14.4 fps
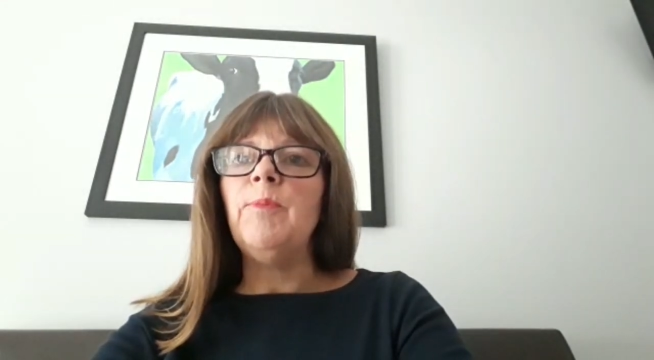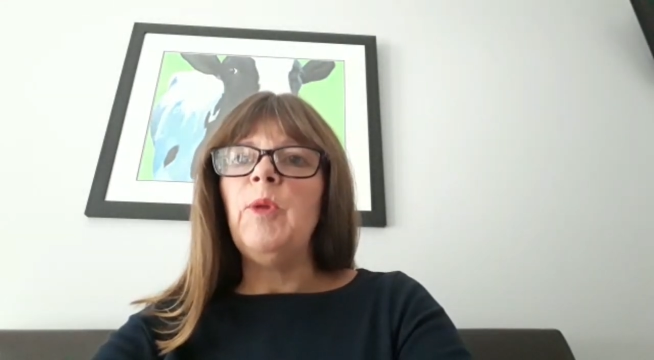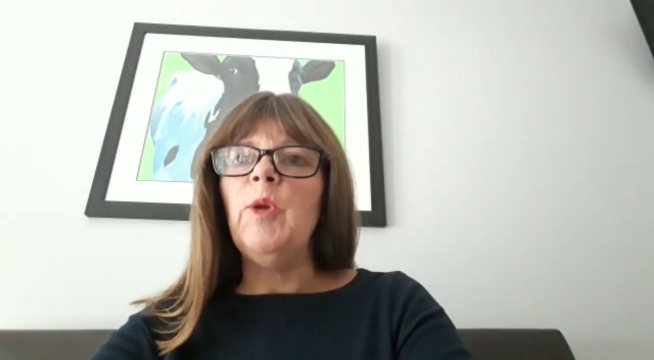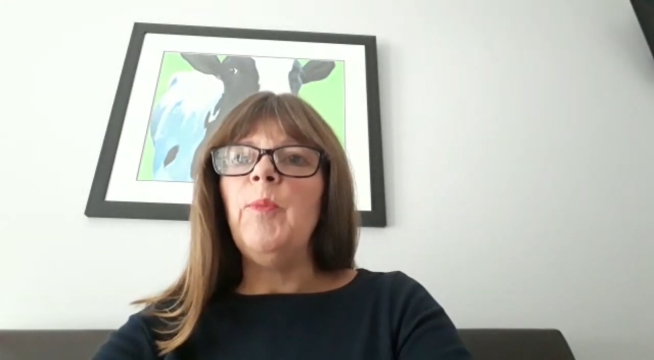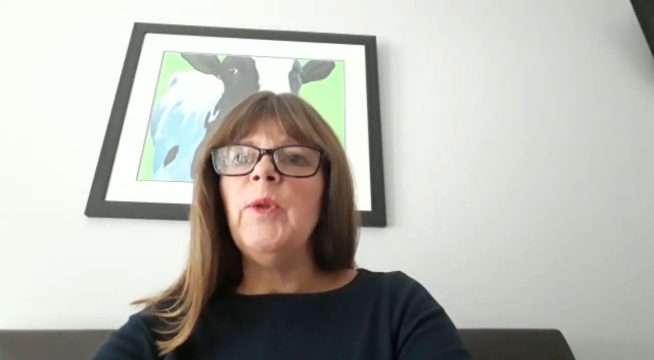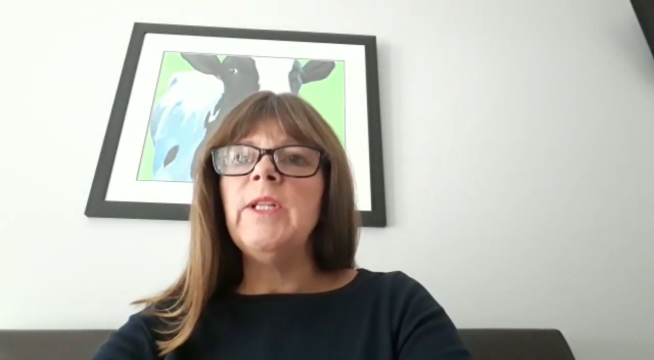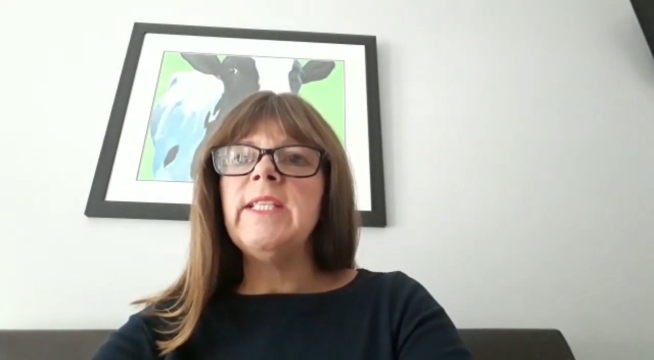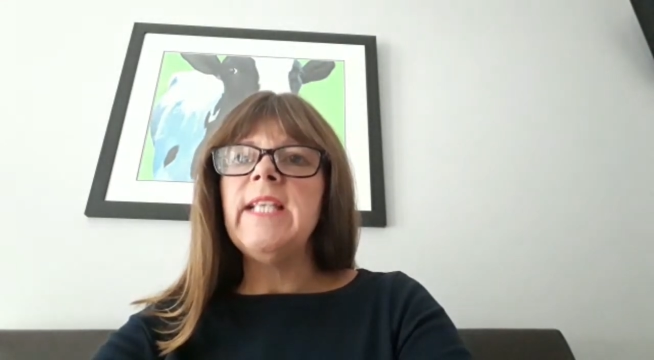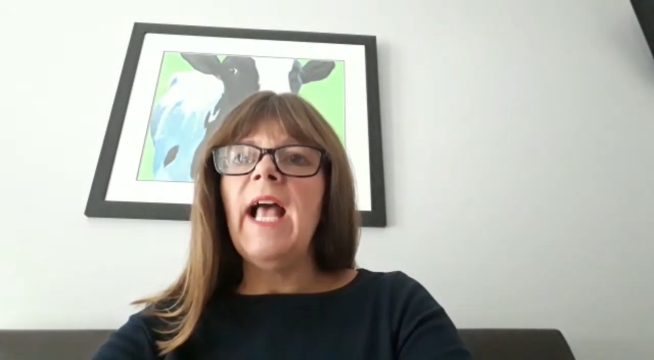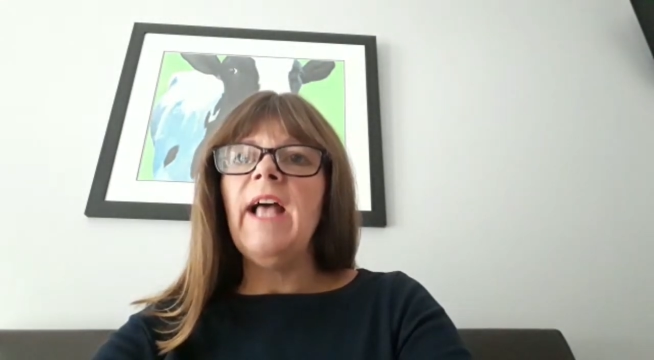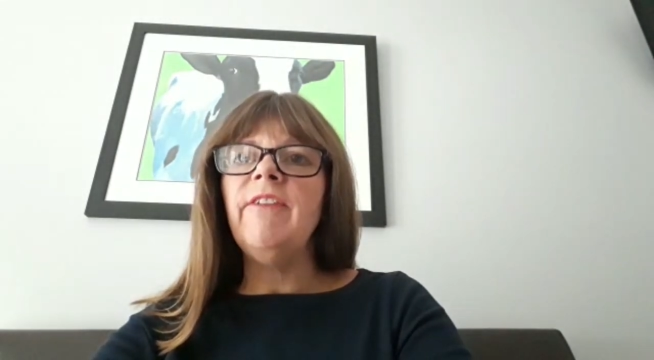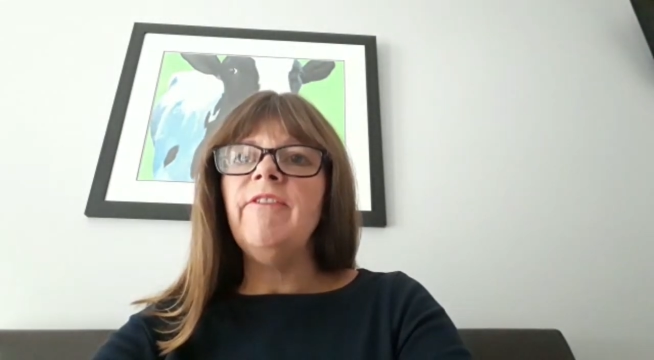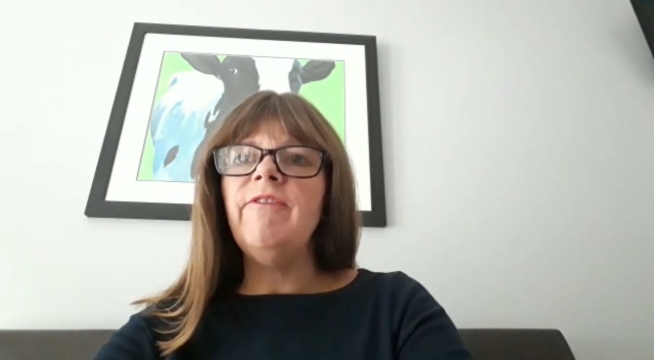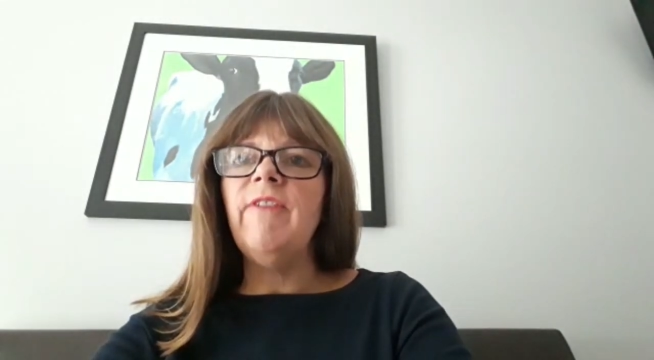pupils
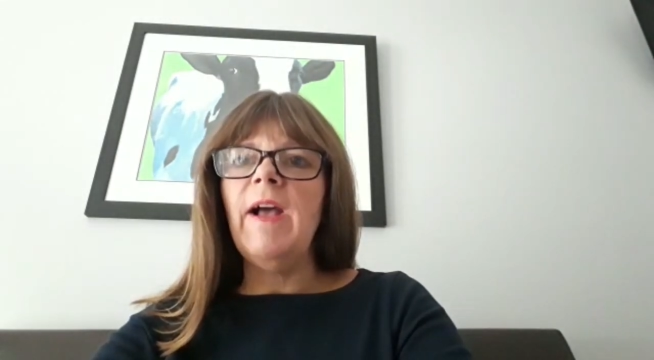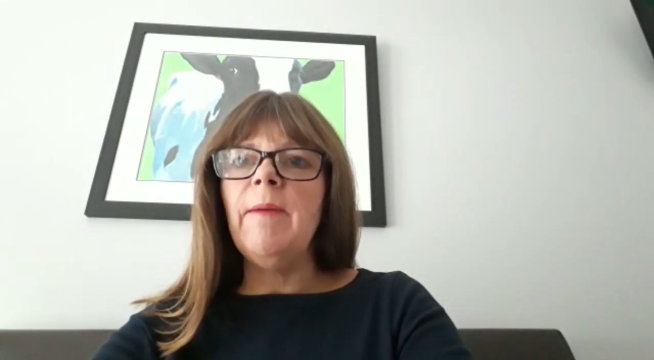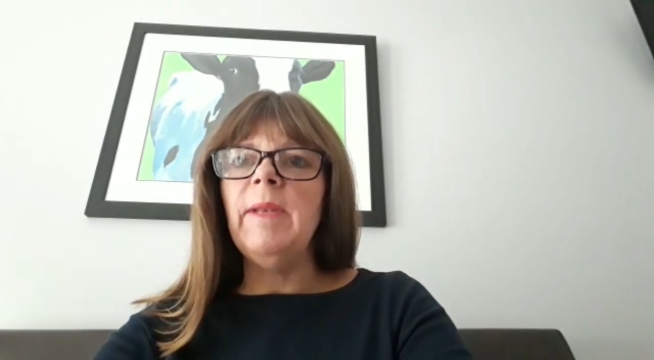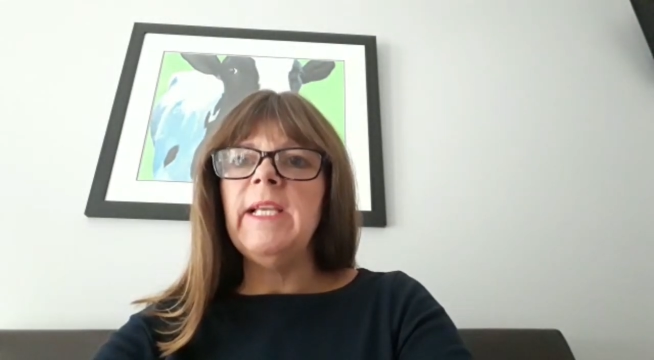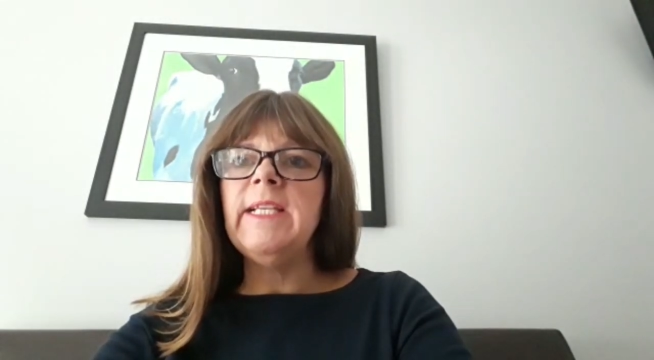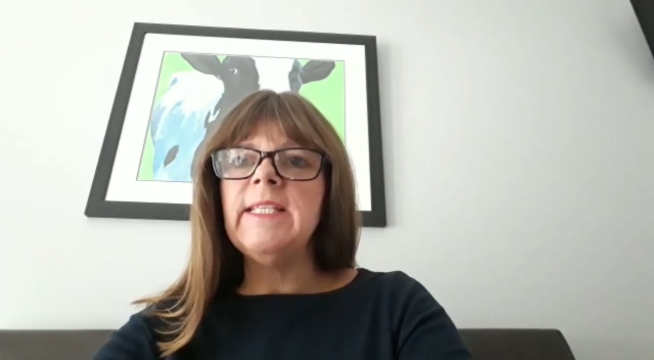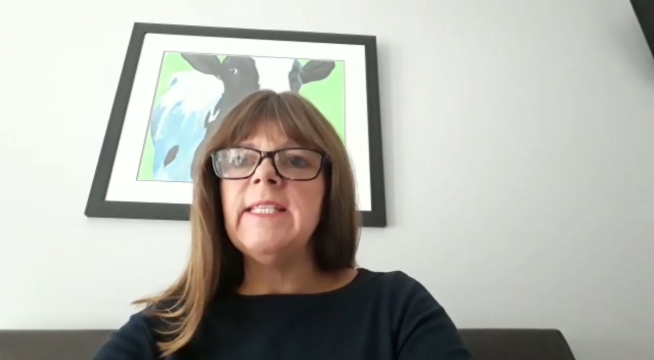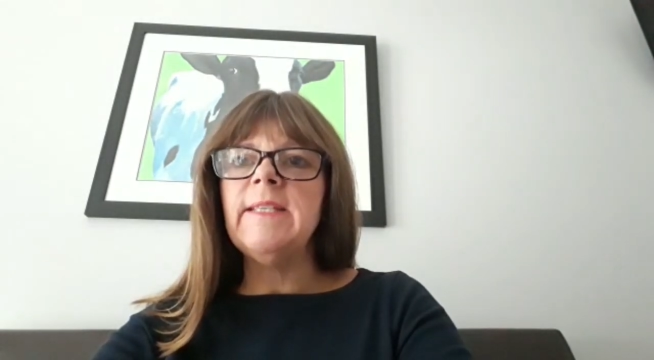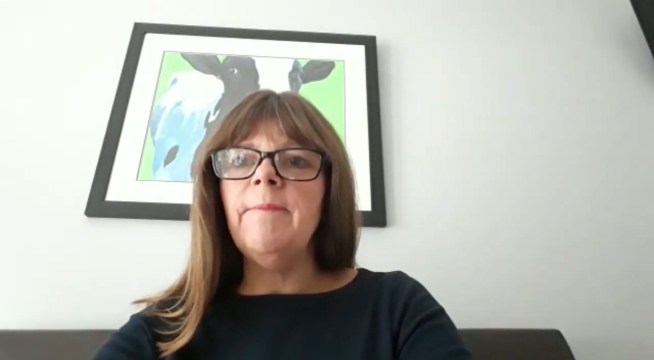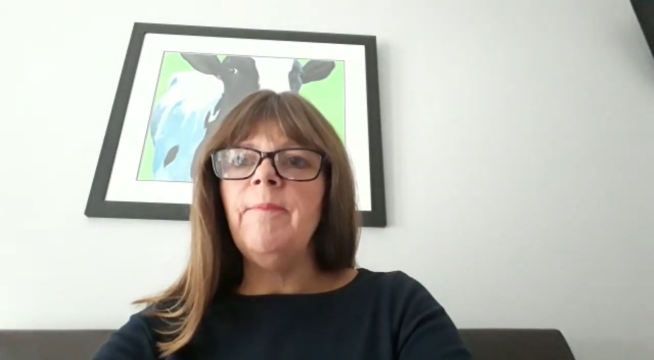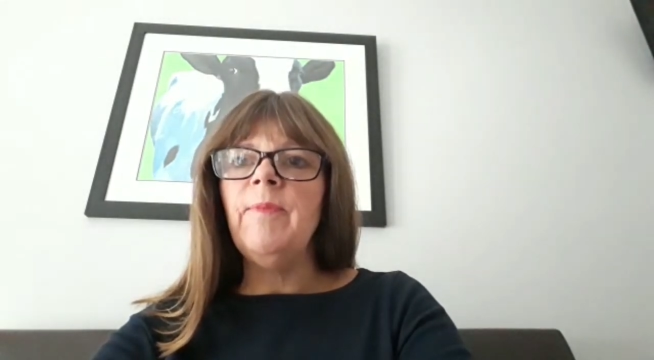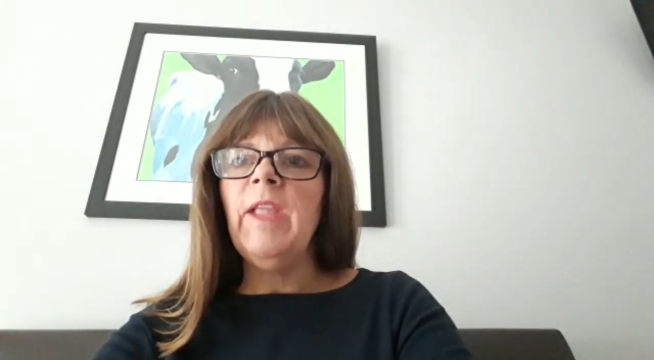and families.